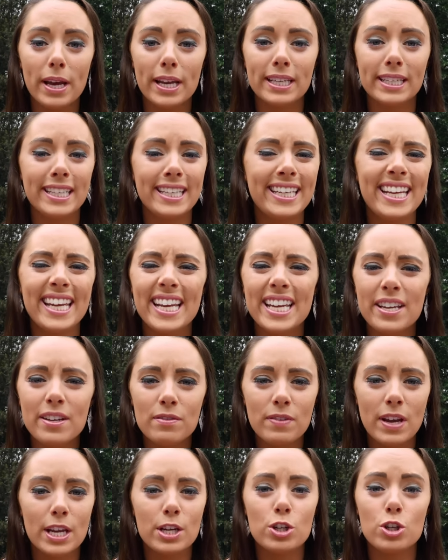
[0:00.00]
and
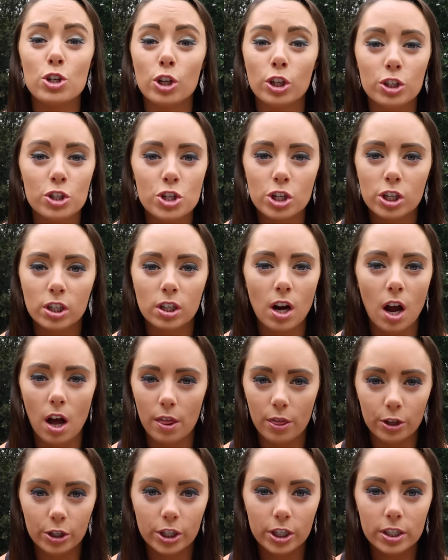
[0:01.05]
give and nurture
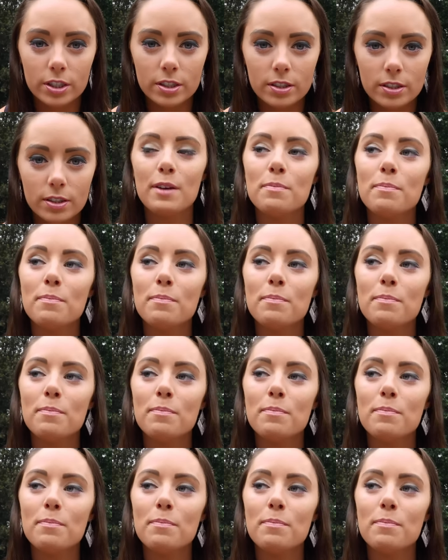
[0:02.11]
others.